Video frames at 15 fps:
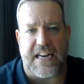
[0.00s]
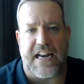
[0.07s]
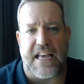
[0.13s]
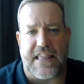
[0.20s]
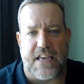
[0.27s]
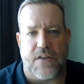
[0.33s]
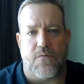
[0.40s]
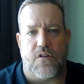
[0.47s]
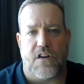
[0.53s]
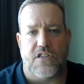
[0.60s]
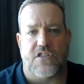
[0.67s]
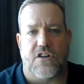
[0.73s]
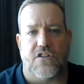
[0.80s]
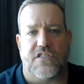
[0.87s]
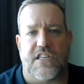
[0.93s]
And I think we're going to
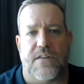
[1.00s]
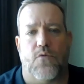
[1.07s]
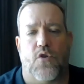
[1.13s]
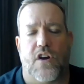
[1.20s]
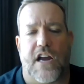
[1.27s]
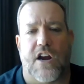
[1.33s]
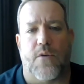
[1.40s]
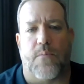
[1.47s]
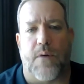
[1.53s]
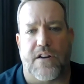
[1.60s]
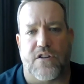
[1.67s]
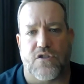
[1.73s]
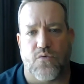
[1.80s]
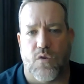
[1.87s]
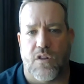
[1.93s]
start seeing more
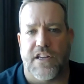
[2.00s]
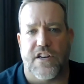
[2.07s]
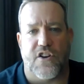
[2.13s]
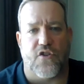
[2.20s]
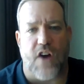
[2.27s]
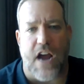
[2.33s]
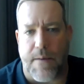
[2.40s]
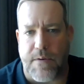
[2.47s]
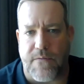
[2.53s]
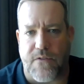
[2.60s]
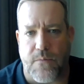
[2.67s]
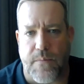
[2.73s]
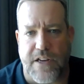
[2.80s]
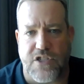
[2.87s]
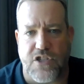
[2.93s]
chiropractors willing to grab
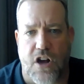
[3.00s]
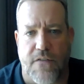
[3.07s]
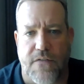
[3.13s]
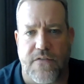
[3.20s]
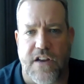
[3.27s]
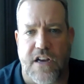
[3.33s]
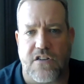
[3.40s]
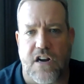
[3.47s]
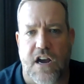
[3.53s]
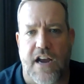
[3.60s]
information off of Dr.